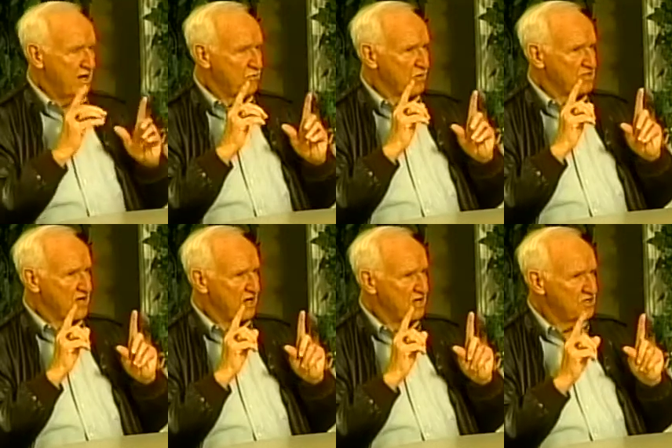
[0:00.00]
It was
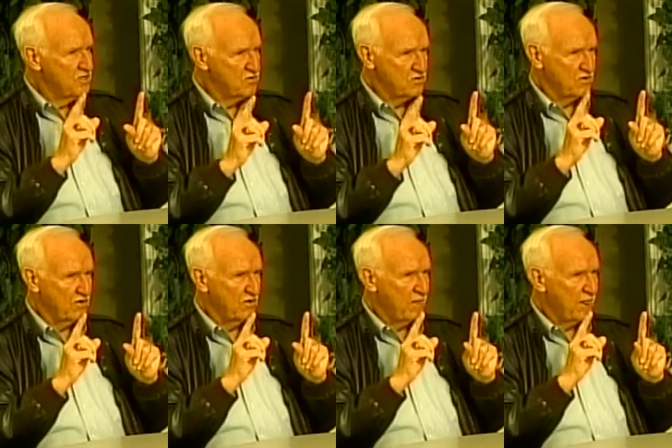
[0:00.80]
not
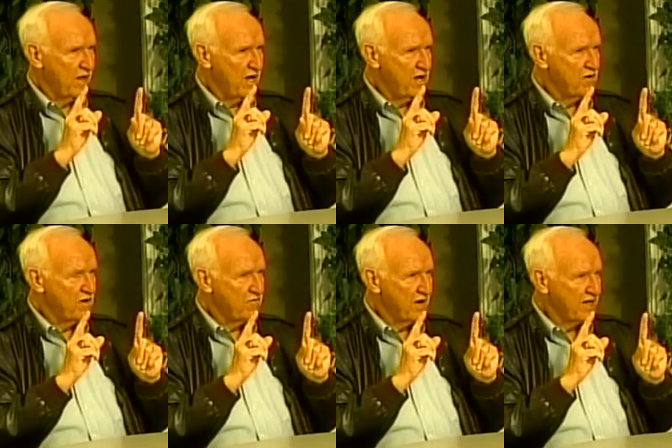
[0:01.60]
unusual.
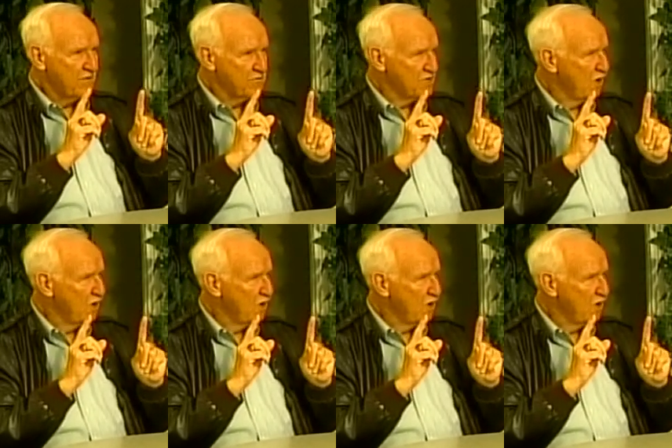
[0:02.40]
In fact, it was